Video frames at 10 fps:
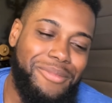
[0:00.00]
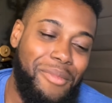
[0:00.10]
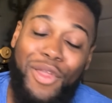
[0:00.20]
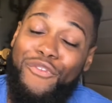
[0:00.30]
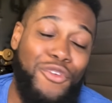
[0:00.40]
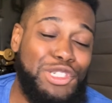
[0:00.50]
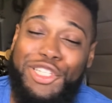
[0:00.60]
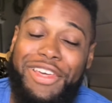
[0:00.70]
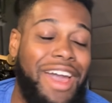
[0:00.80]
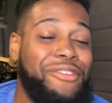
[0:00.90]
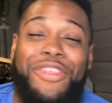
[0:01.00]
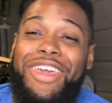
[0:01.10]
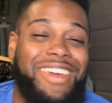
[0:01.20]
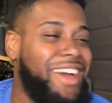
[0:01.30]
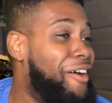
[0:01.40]
Unfortunately, I don't
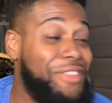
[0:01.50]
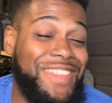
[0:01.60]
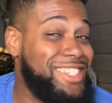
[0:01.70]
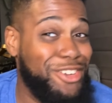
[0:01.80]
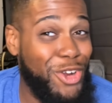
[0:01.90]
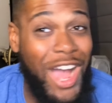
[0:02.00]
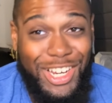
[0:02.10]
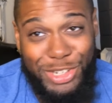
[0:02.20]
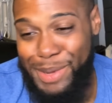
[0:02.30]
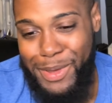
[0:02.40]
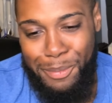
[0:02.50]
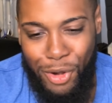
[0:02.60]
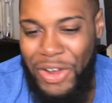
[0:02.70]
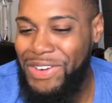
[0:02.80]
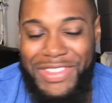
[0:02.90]
think that's in your contract, big
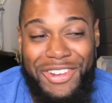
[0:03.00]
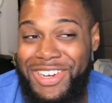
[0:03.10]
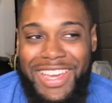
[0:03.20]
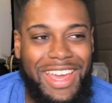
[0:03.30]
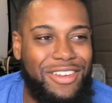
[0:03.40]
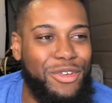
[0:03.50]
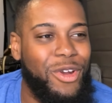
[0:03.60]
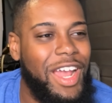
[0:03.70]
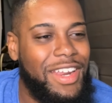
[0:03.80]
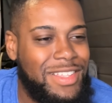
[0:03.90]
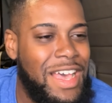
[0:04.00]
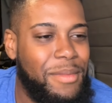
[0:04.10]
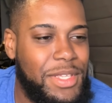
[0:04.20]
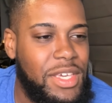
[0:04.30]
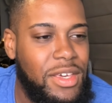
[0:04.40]
bro. I don't think you're taking out a new dragoness.
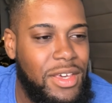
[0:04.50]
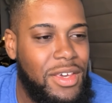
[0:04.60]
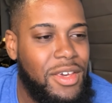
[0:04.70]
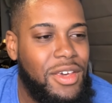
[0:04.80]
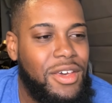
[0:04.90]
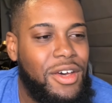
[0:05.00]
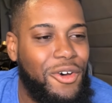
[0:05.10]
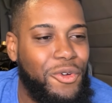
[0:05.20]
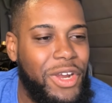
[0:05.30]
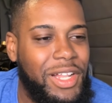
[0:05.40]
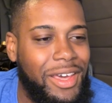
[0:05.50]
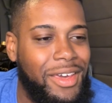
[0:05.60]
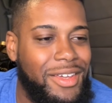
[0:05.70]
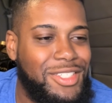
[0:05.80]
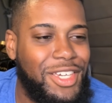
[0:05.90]
Let's see. Oh, really?
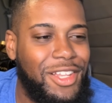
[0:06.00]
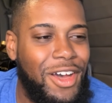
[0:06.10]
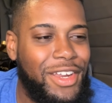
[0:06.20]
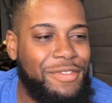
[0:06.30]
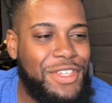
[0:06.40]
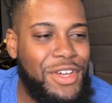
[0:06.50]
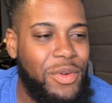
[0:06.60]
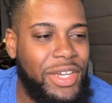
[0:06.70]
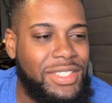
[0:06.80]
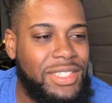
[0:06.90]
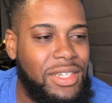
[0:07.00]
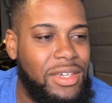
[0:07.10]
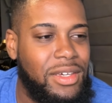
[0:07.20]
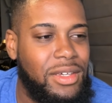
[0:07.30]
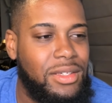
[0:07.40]
Took you long enough to notice.
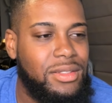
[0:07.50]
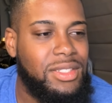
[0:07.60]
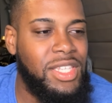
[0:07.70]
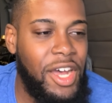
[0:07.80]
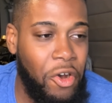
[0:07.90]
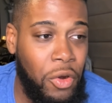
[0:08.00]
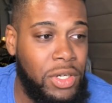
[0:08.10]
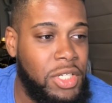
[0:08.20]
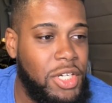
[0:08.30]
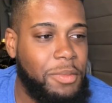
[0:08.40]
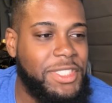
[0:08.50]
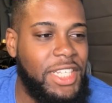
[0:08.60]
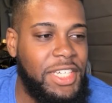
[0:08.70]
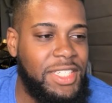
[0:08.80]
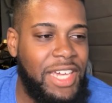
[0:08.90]
No, I'm
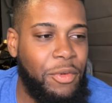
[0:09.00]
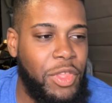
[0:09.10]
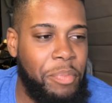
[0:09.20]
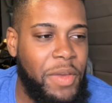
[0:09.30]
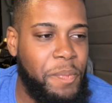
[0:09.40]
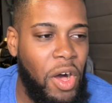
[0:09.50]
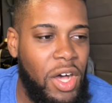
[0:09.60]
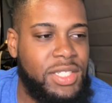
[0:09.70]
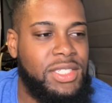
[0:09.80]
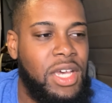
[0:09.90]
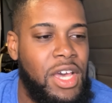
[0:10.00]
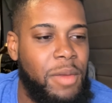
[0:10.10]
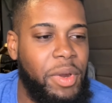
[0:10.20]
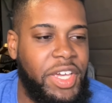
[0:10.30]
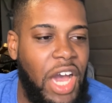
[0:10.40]
suddenly contending with the big boss.
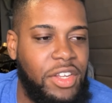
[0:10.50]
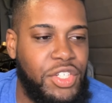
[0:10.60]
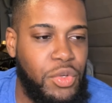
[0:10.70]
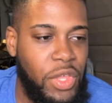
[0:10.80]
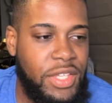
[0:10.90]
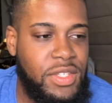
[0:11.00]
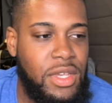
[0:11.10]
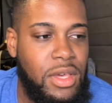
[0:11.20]
But I gotta do this.